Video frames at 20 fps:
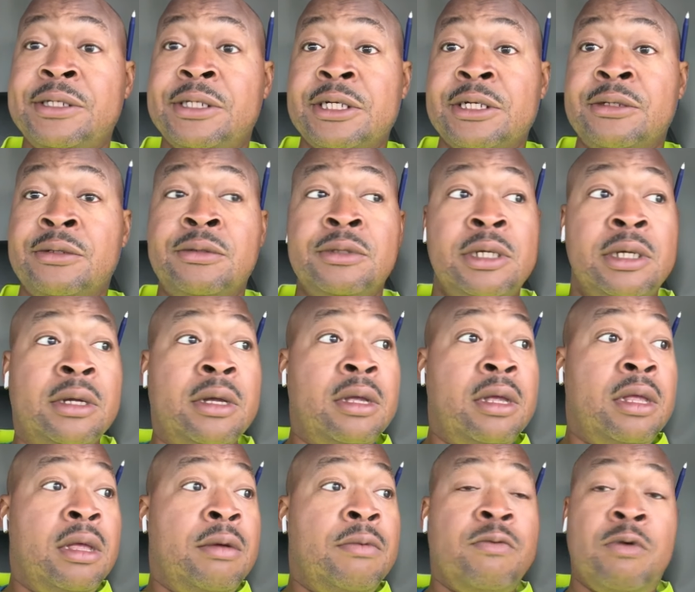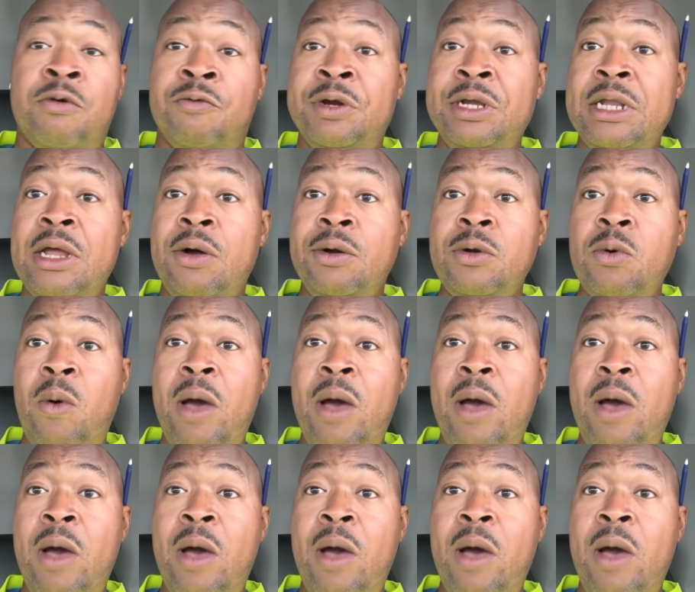So we're gonna reload the